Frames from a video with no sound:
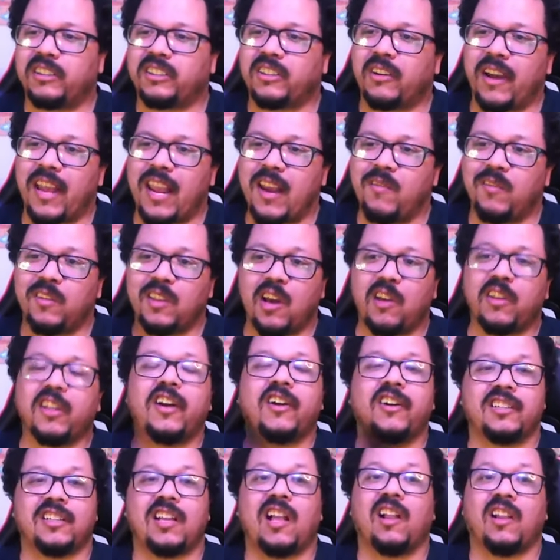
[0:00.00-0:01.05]
So even though there
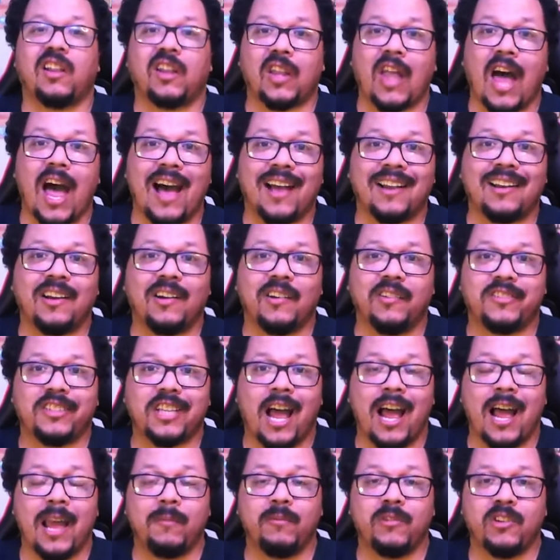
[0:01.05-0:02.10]
was a lot of
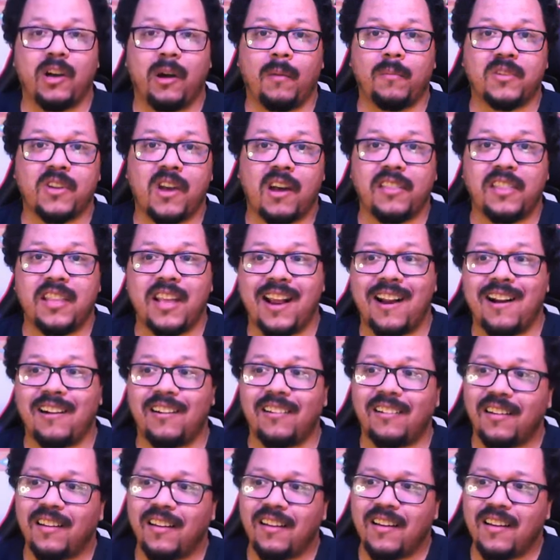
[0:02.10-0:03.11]
time jumps on there,